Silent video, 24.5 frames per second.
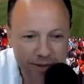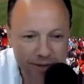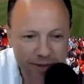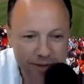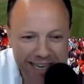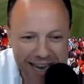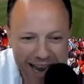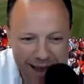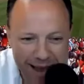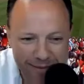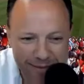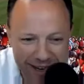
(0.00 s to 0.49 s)
and
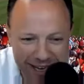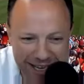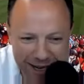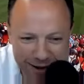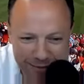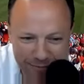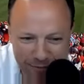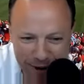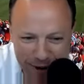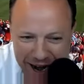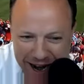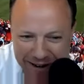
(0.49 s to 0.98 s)
time. And
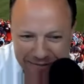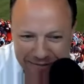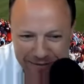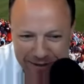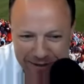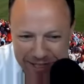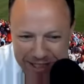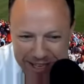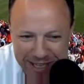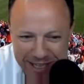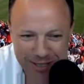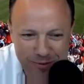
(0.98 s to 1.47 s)
you're praying
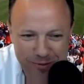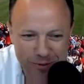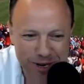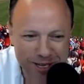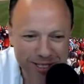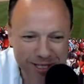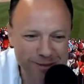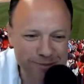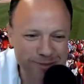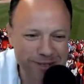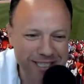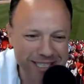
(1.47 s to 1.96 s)
for this
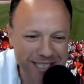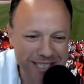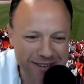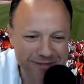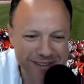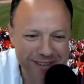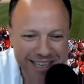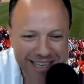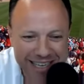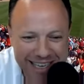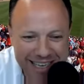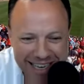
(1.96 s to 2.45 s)
one
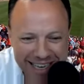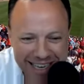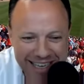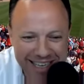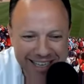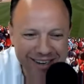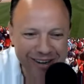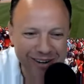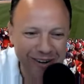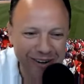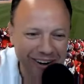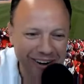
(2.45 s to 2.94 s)
specific
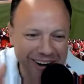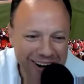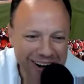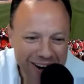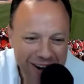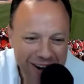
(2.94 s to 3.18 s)
kid or,